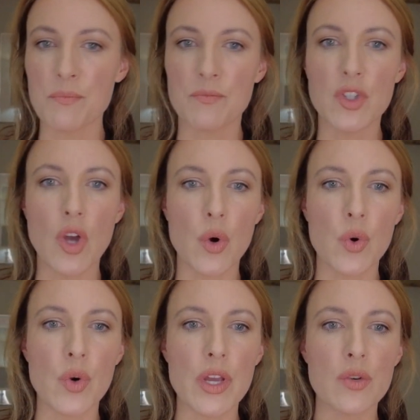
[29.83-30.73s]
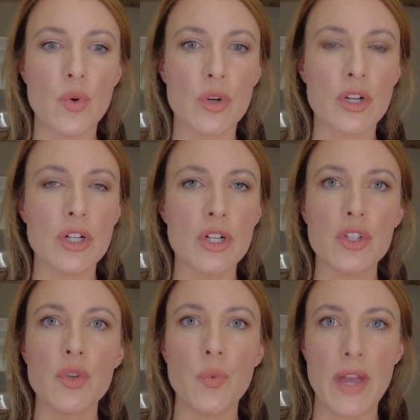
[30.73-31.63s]
So in order
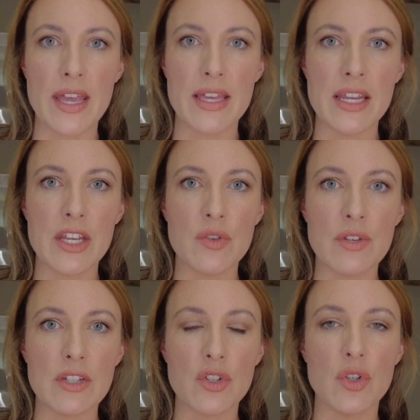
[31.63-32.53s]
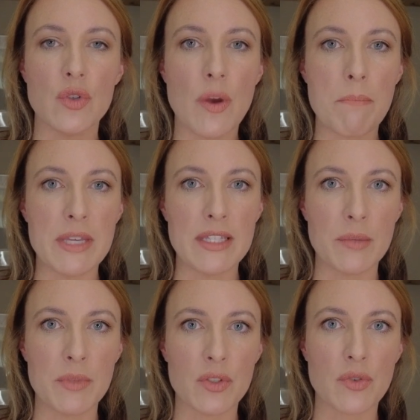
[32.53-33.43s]
to win, you need to be
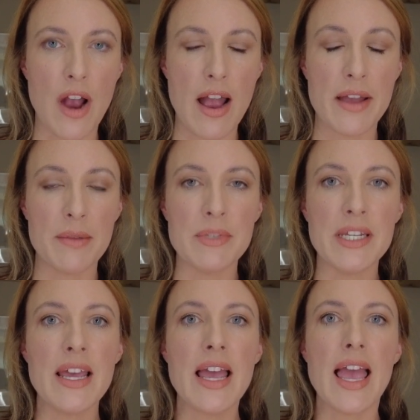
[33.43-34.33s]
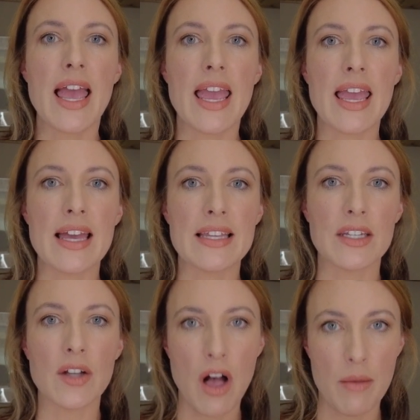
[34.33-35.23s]
subscribed
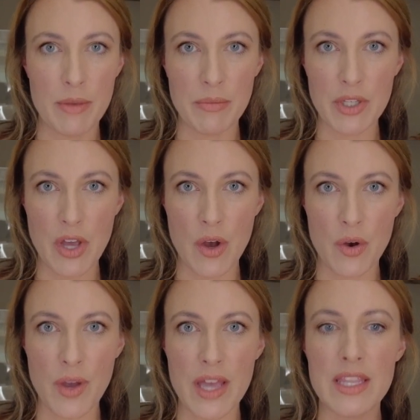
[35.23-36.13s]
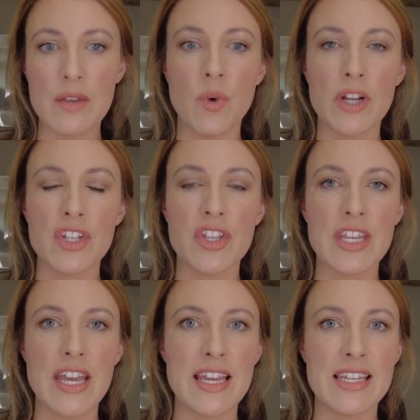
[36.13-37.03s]
and comment below and then watch till
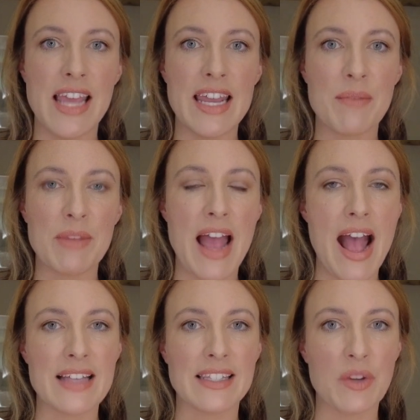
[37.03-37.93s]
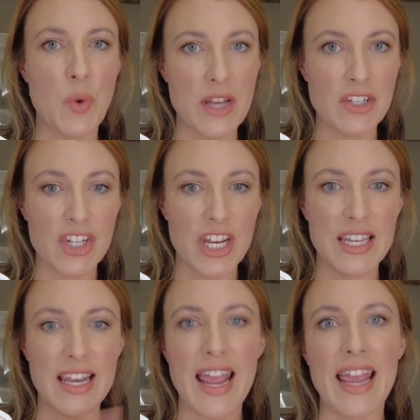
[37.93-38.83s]
the end, and I'm going to ask a
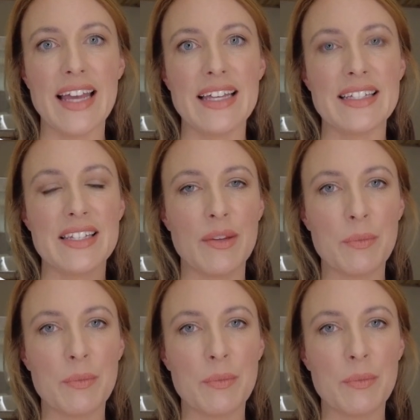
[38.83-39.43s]
question, and